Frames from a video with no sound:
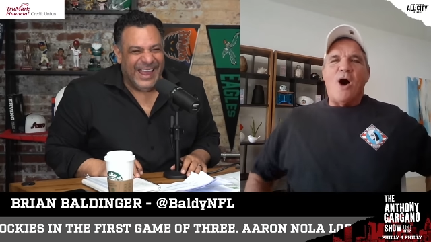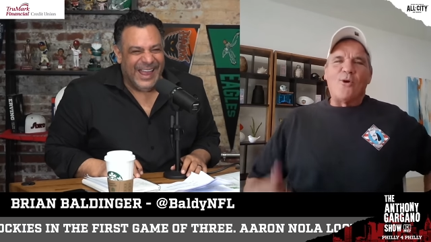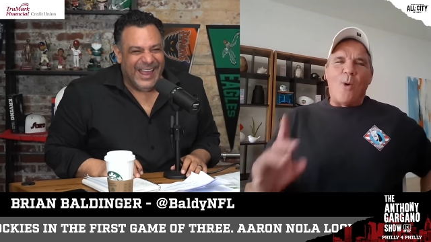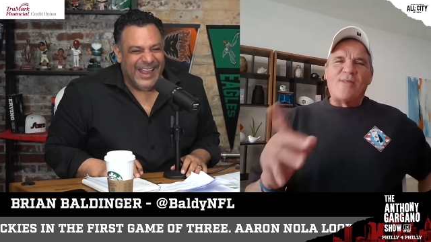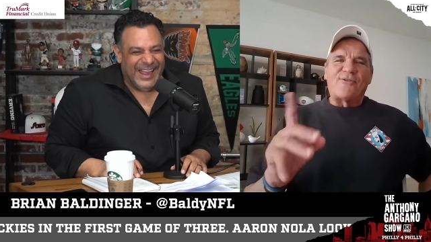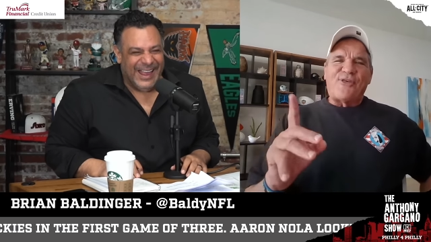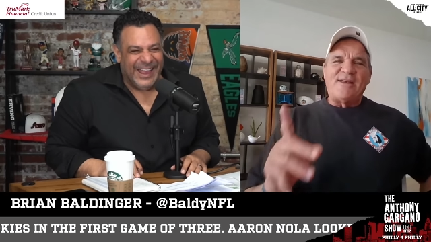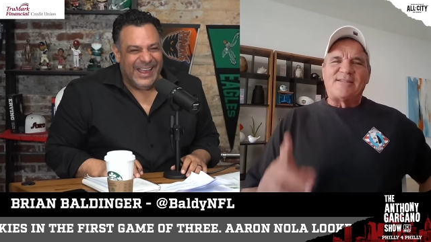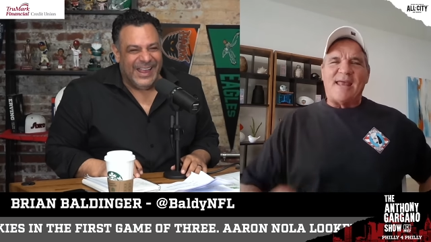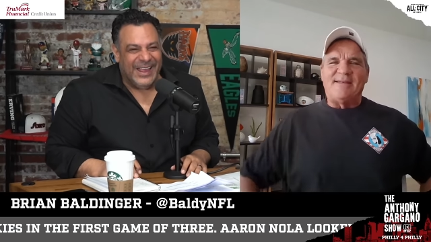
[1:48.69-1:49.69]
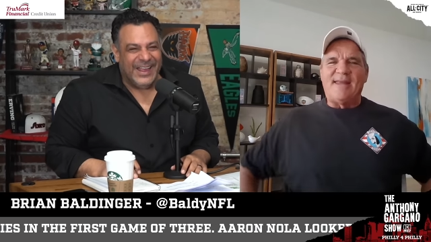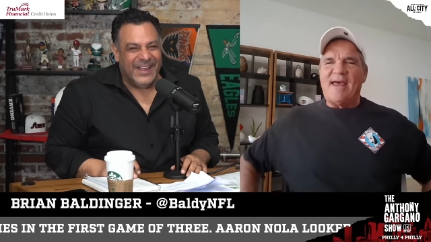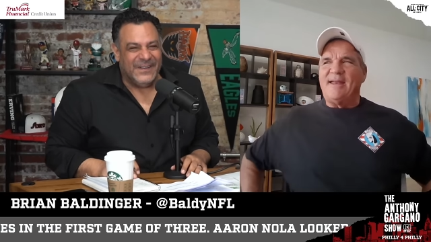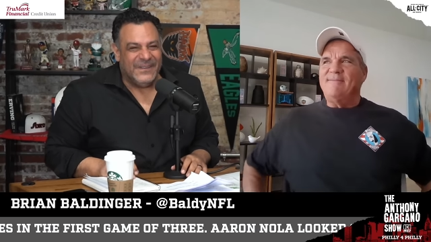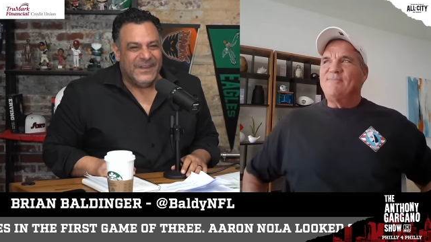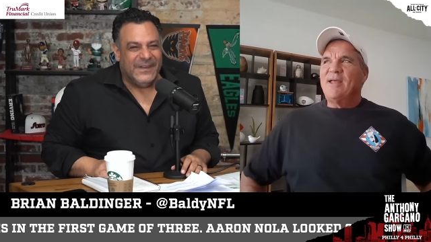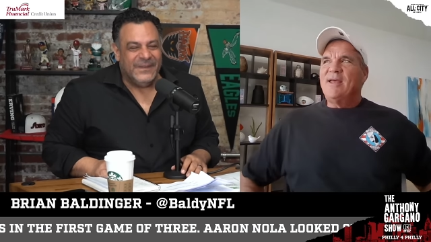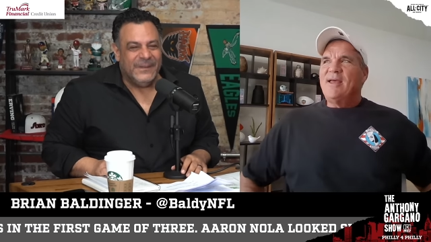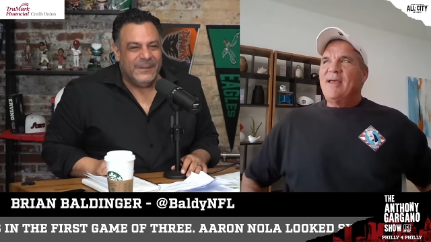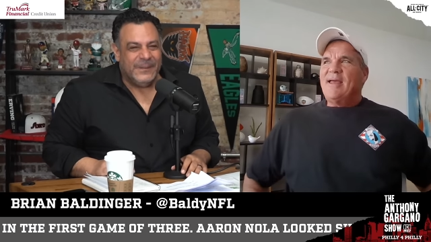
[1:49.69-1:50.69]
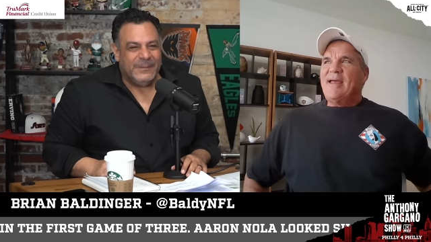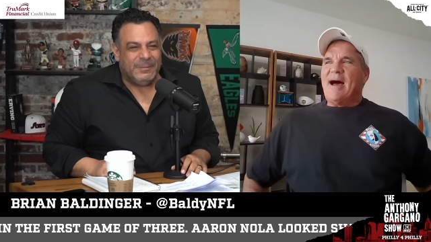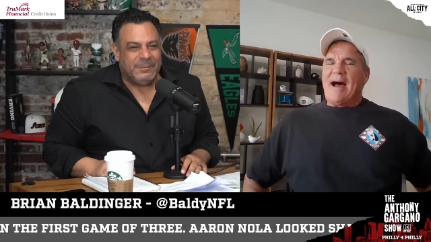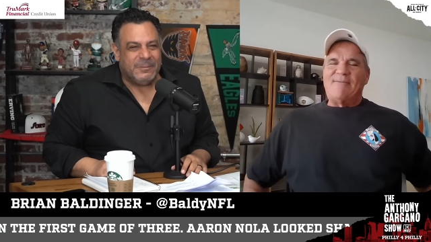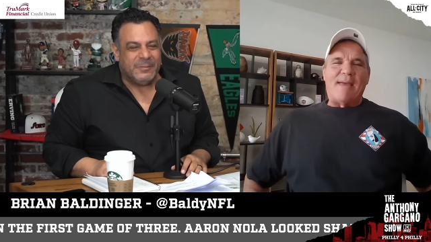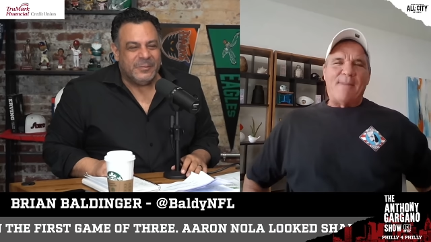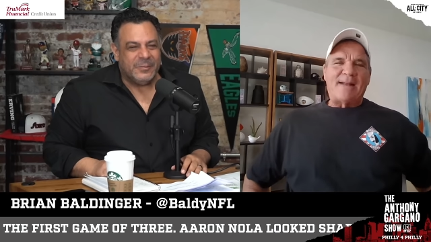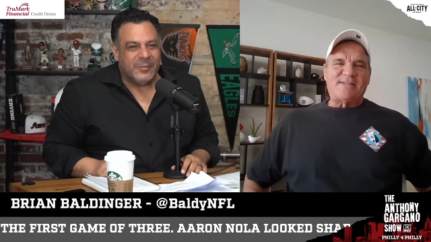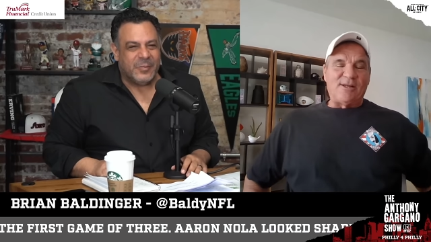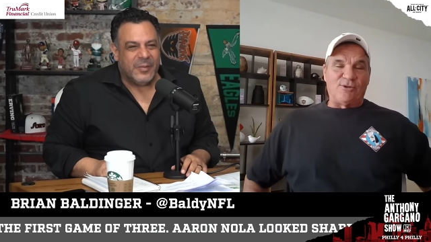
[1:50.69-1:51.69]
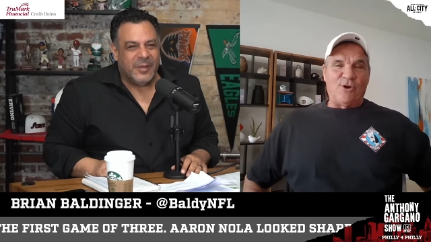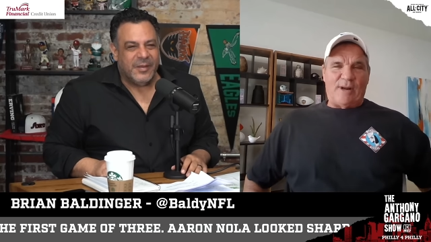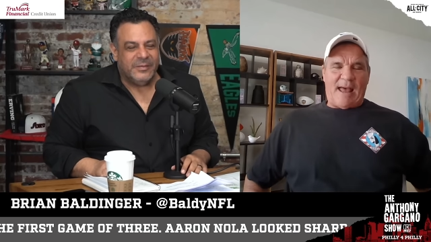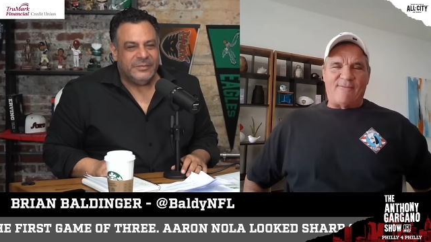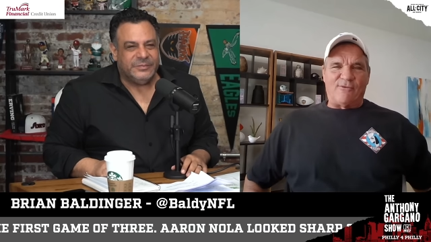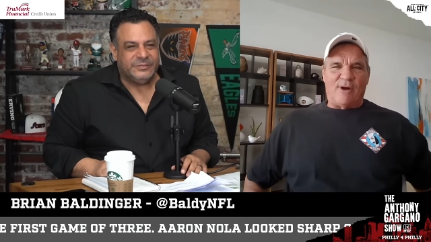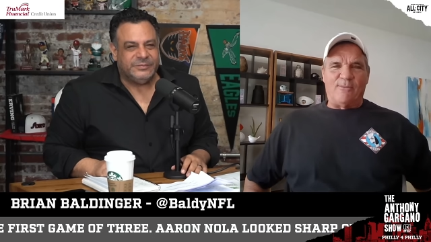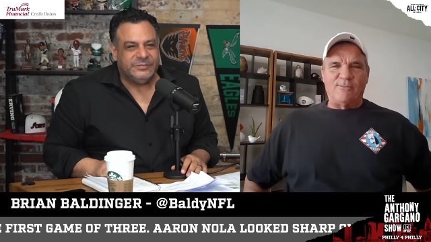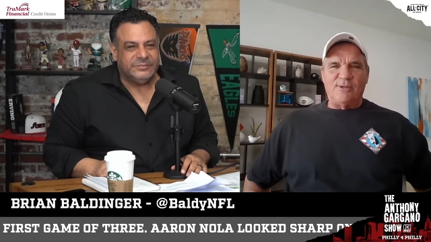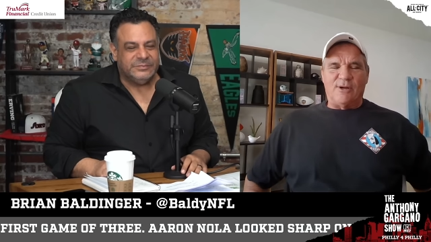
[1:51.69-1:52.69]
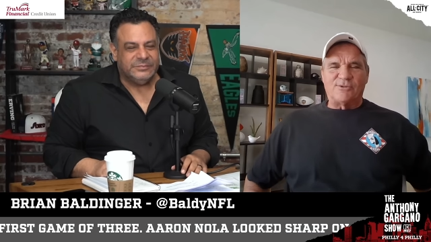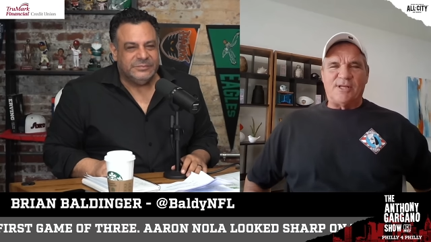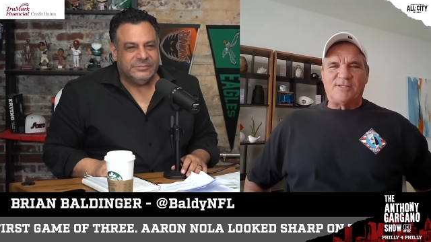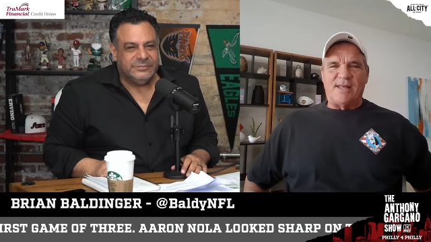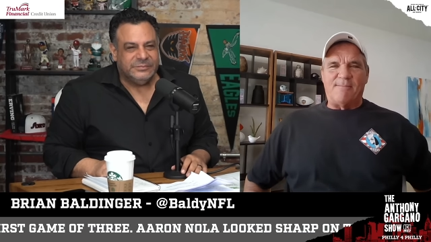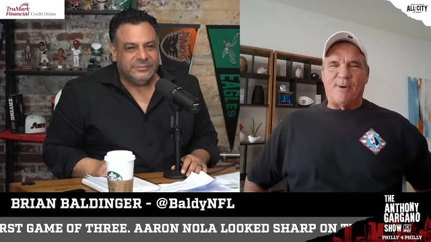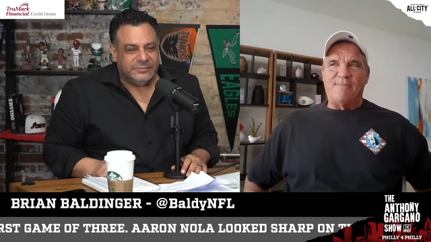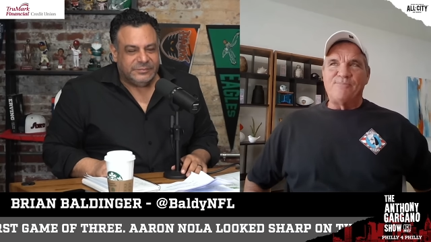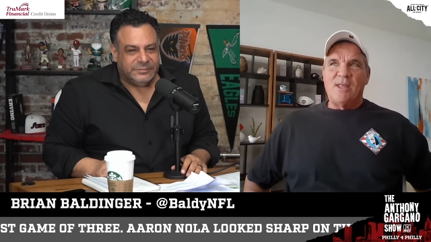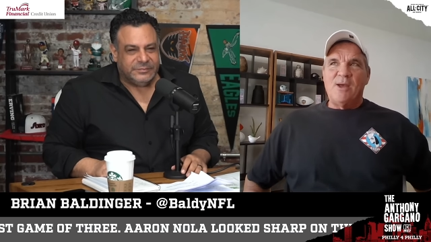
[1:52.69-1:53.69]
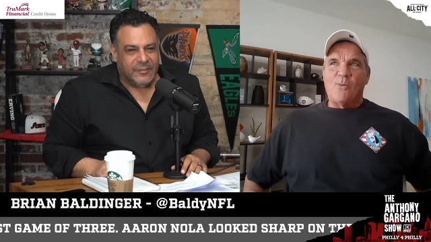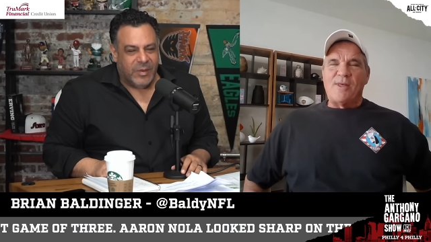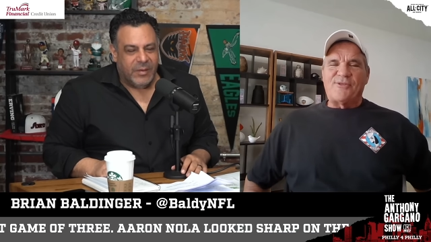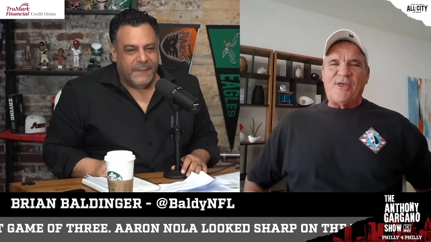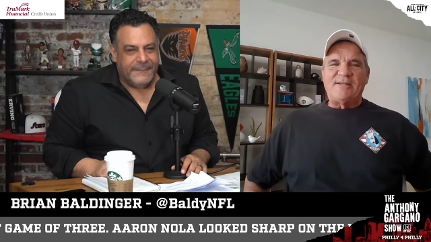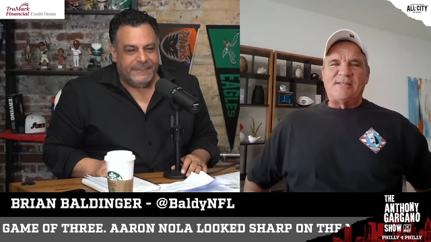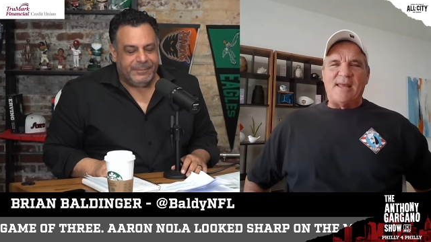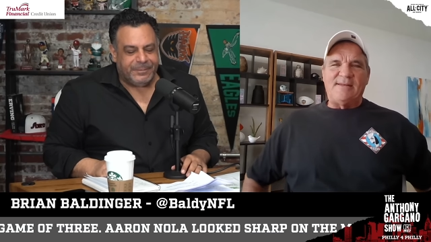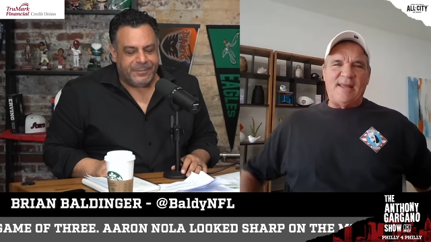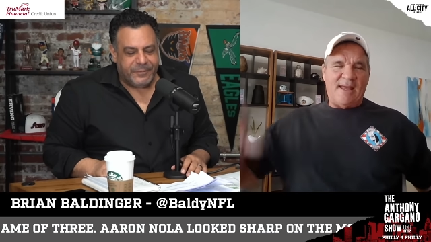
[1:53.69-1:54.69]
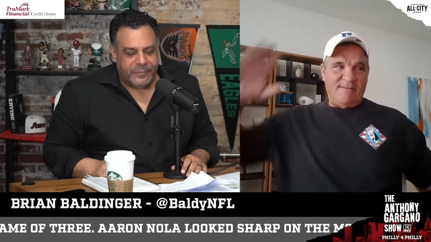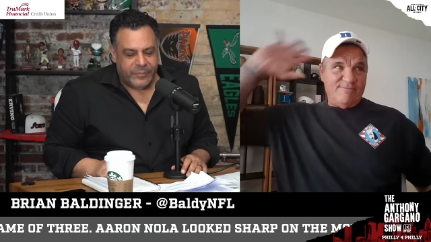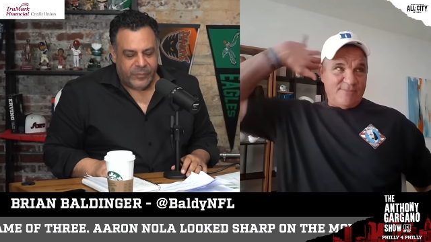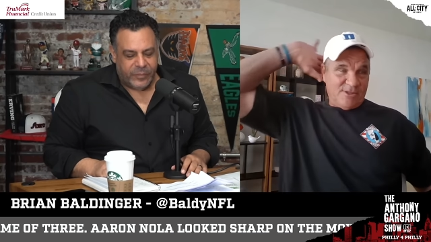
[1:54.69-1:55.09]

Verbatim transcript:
Speaker 1: Although one of the things they did, uh, they might still do it. I haven't run, you know, since then. But one of the things they did.